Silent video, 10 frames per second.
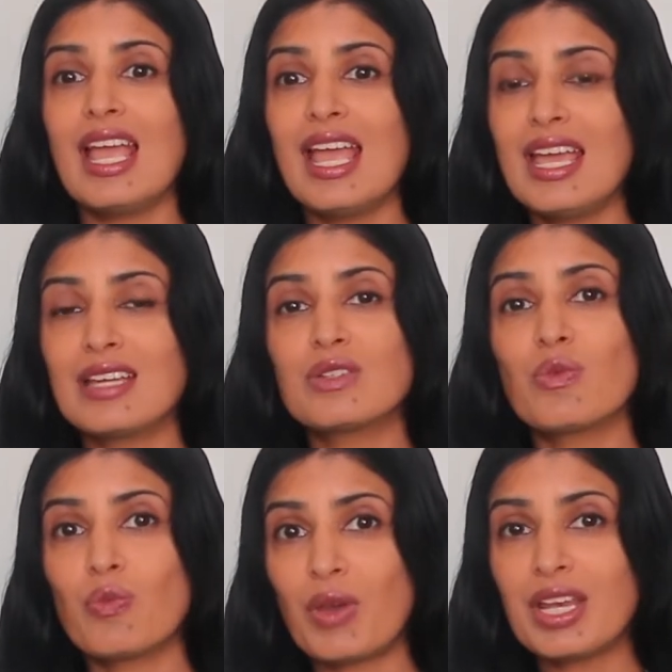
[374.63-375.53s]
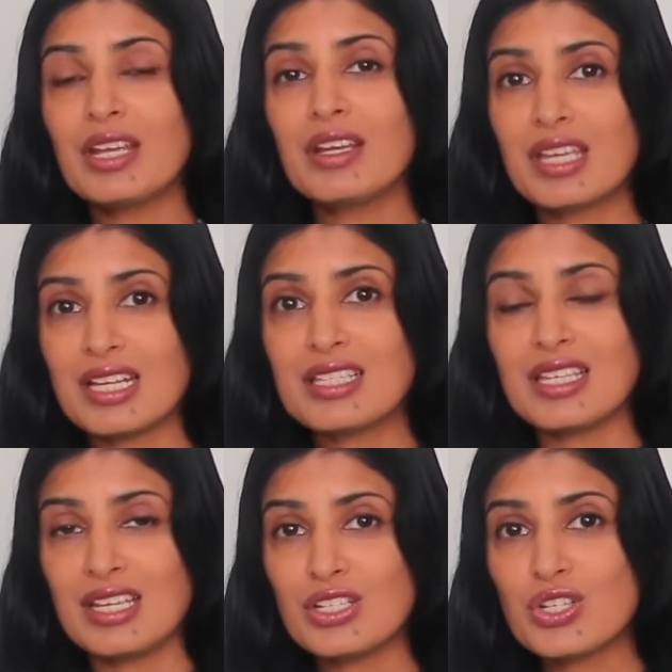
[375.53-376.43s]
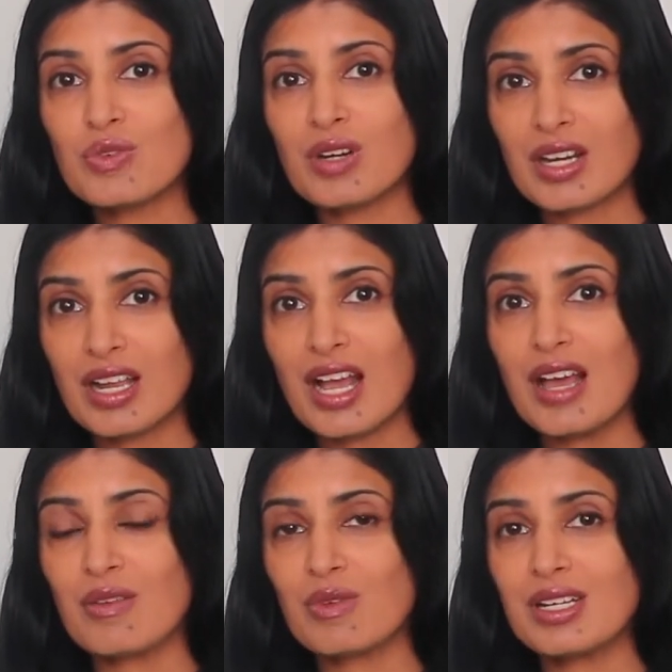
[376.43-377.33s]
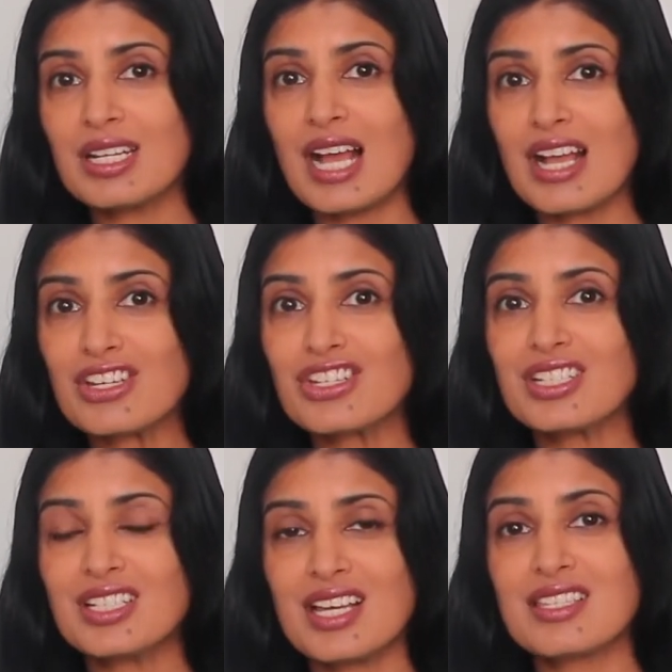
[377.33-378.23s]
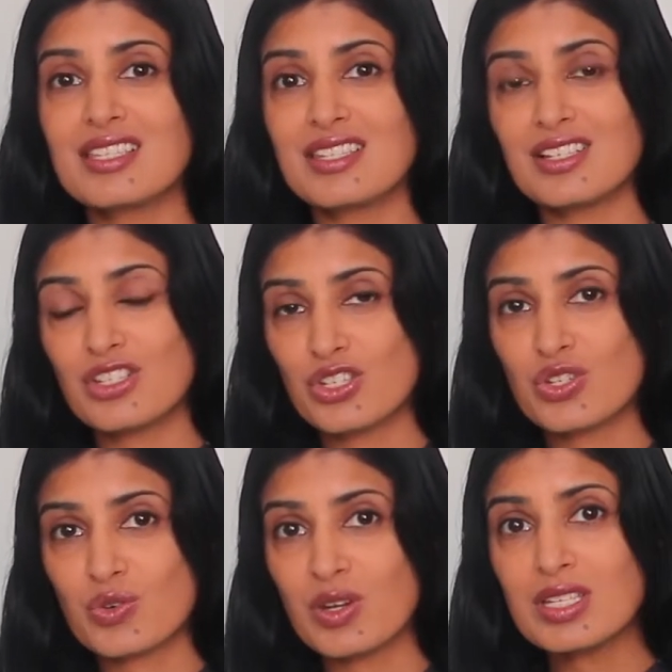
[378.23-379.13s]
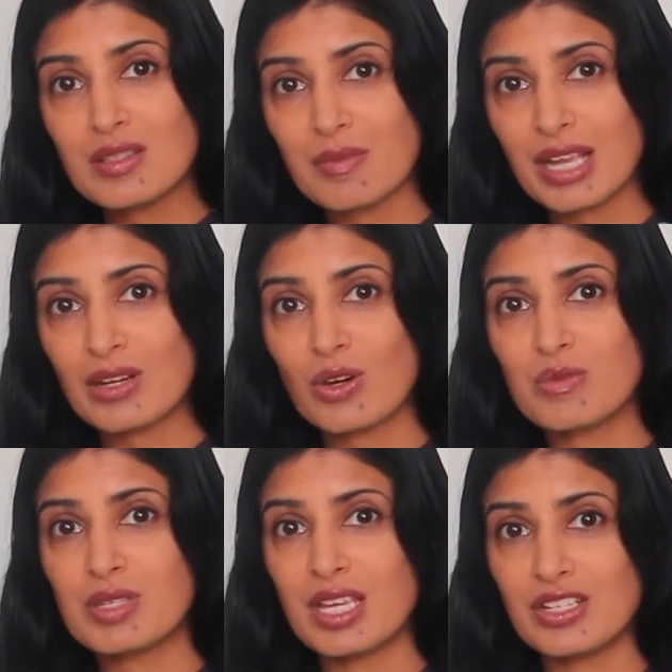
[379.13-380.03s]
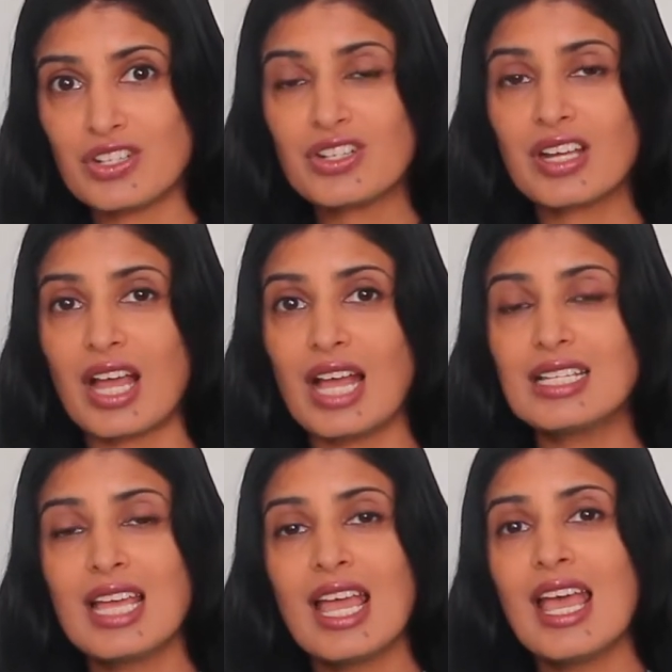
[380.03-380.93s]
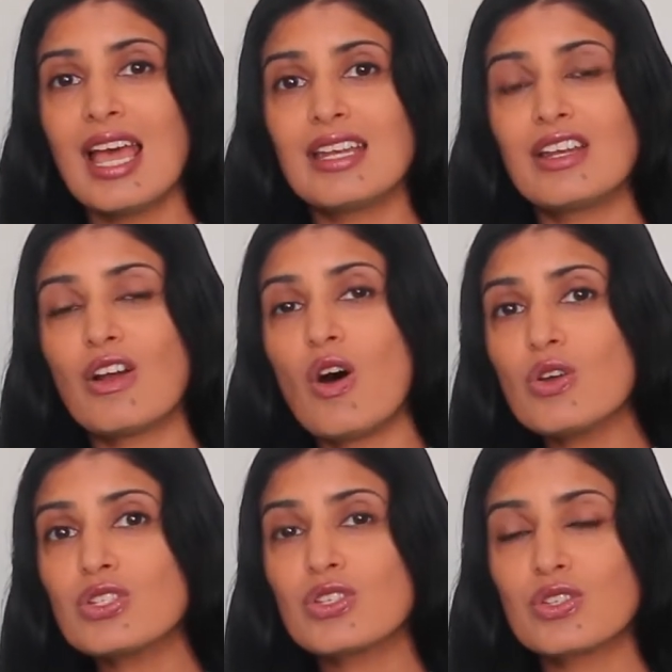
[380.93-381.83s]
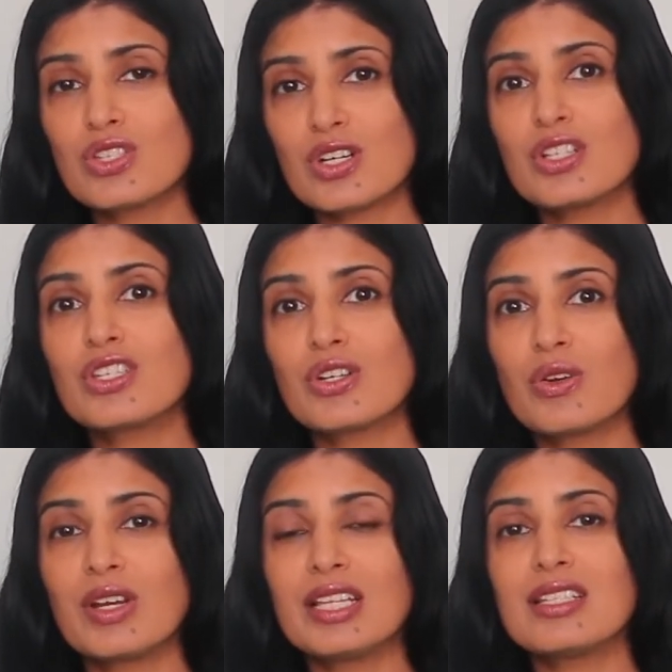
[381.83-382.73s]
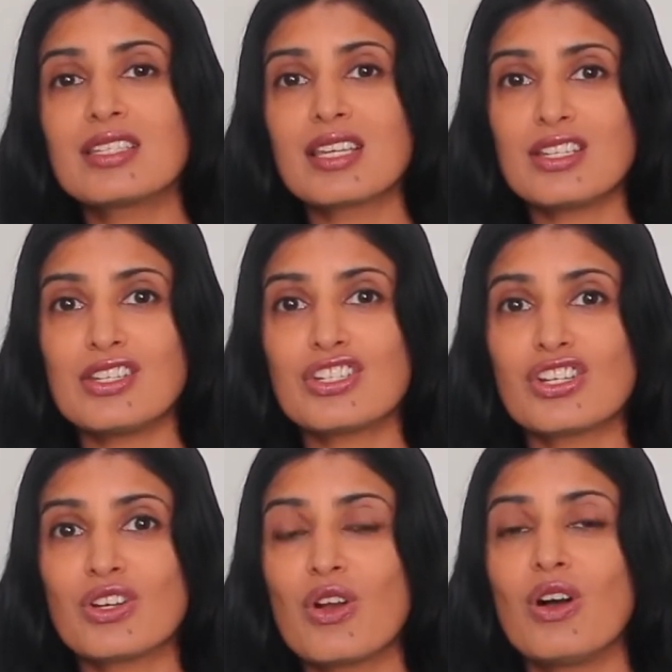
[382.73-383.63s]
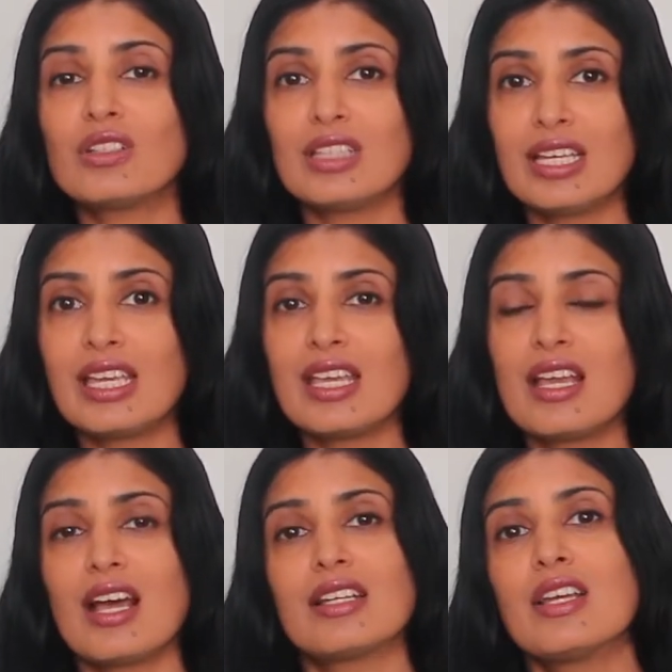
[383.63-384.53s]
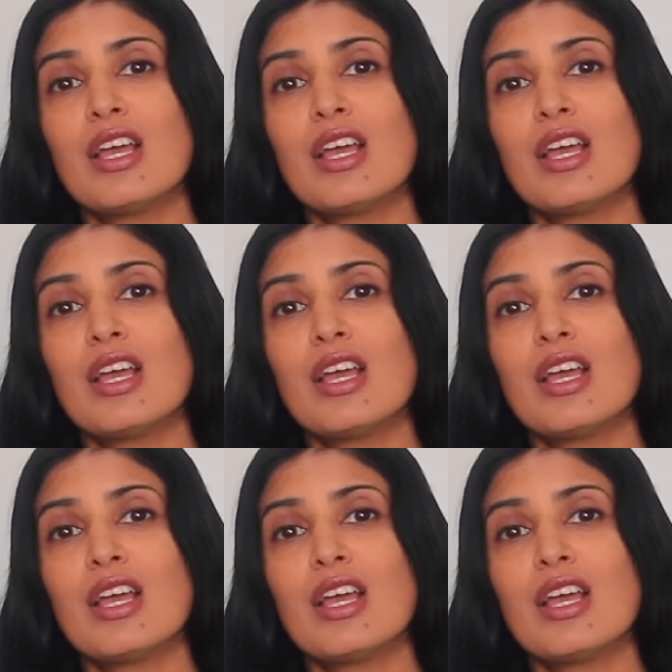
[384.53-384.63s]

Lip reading: And when it gets into our gut, what it actually does is it destroys the microbes in your gut, and it also starts to create this condition called leaky gut.